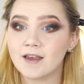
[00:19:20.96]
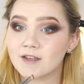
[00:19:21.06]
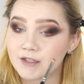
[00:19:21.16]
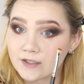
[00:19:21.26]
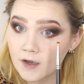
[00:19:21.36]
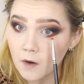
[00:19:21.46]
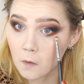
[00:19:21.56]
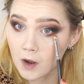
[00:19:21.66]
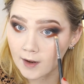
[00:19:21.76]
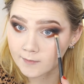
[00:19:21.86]

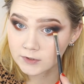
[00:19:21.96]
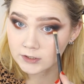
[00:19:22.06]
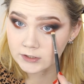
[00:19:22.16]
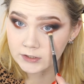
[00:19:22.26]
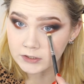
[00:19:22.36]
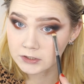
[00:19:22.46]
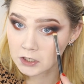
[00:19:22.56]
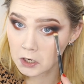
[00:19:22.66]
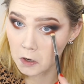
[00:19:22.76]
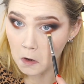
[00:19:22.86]
So I'm just
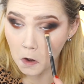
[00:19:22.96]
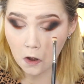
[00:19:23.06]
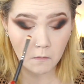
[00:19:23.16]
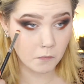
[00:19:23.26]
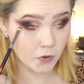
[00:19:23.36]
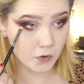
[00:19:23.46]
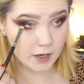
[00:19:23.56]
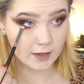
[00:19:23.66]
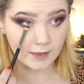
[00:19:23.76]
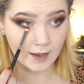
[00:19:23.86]

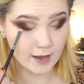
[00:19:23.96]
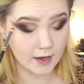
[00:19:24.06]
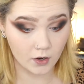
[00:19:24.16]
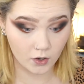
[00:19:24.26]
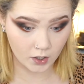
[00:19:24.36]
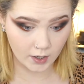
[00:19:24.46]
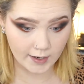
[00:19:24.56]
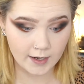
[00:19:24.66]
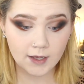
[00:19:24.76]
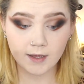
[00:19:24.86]
putting that
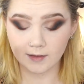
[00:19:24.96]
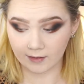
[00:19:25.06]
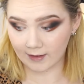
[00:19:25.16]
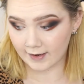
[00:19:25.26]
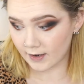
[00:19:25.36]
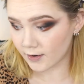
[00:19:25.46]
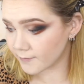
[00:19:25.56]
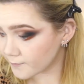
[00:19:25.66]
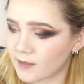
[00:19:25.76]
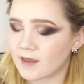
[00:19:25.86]
on there.
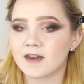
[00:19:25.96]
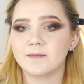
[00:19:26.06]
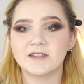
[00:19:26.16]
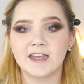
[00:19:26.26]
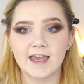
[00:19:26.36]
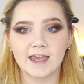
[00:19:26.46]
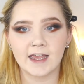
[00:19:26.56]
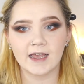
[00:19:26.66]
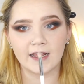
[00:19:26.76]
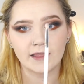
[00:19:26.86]
Then I'm
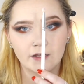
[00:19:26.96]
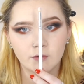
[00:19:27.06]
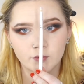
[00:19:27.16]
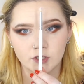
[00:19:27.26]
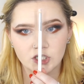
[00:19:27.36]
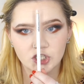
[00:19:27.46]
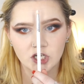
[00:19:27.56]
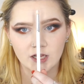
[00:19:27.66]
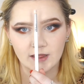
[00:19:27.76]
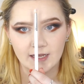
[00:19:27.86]
taking a little brush
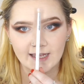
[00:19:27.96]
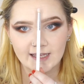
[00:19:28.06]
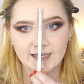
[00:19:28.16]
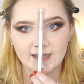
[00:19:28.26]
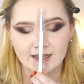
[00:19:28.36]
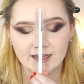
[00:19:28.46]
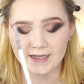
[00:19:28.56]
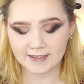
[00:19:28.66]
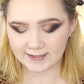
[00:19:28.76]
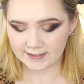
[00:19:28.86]
like
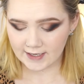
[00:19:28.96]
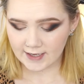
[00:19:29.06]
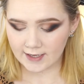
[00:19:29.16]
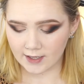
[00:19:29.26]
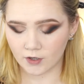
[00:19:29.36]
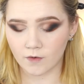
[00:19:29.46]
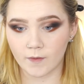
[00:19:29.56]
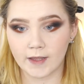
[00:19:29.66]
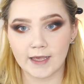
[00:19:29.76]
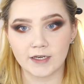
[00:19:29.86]
this and
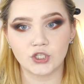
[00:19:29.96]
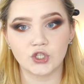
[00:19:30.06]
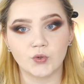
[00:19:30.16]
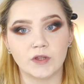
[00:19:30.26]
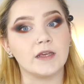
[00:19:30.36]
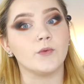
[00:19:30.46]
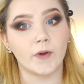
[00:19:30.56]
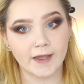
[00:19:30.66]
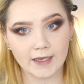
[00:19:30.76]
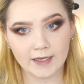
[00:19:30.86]
going into the
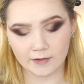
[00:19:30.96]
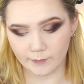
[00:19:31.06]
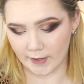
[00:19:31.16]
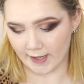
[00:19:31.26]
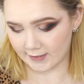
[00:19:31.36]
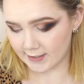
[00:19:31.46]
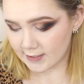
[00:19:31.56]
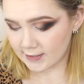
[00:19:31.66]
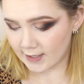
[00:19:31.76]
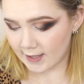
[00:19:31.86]
Wicked
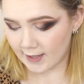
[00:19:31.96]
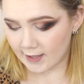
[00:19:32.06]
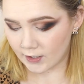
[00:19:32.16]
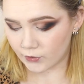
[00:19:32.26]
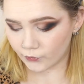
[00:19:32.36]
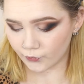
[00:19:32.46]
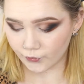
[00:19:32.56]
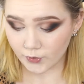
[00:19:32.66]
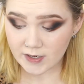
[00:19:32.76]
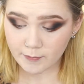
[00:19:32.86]
palette and
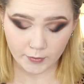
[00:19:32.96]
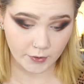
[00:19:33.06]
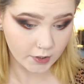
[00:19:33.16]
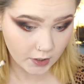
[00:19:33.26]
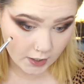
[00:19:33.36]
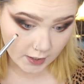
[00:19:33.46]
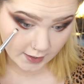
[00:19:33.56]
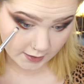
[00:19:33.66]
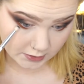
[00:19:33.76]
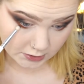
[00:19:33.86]
Reaper
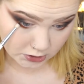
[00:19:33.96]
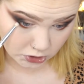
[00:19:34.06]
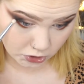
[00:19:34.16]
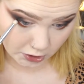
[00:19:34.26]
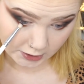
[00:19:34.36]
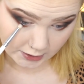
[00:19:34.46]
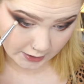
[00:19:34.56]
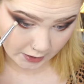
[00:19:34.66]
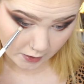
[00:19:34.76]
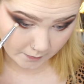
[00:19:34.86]
and just
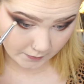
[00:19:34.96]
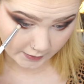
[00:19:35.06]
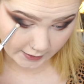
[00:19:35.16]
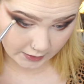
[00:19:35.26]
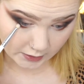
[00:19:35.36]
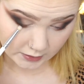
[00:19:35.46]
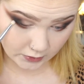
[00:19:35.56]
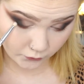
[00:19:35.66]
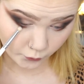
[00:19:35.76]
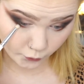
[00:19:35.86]
darkening up like
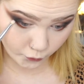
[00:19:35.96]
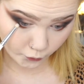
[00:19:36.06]
the